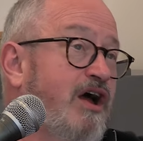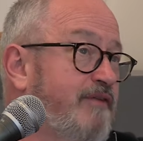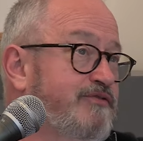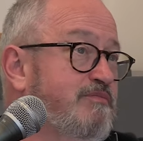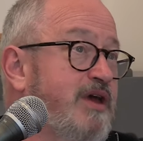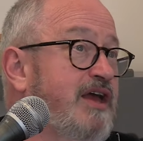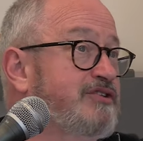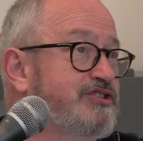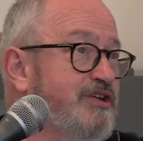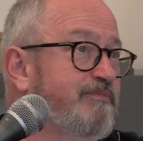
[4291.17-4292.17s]
I have to admit,
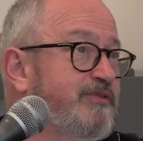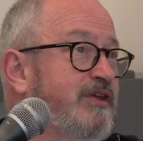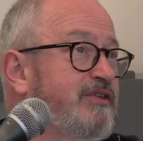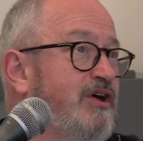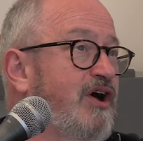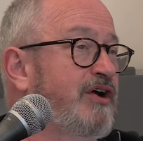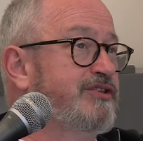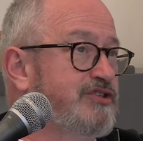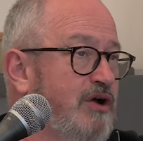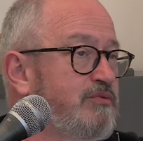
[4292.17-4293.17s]
it's something that I
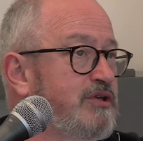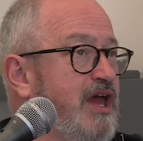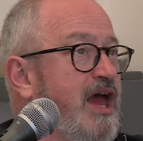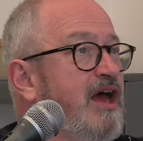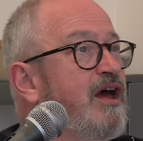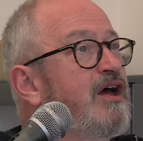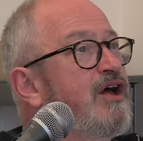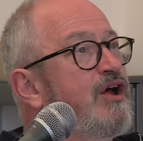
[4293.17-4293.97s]
don't get